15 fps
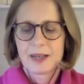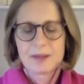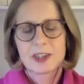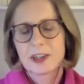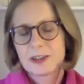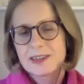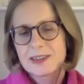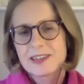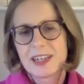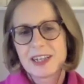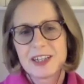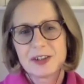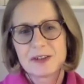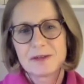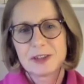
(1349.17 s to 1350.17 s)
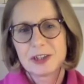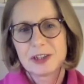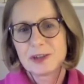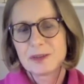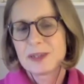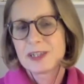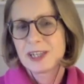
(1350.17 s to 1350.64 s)
Curious to hear your
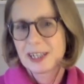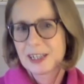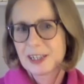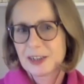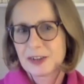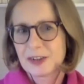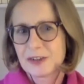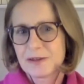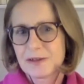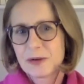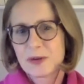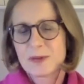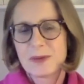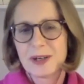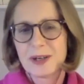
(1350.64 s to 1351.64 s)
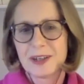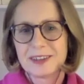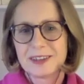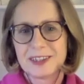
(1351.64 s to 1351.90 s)
views, particularly on the former,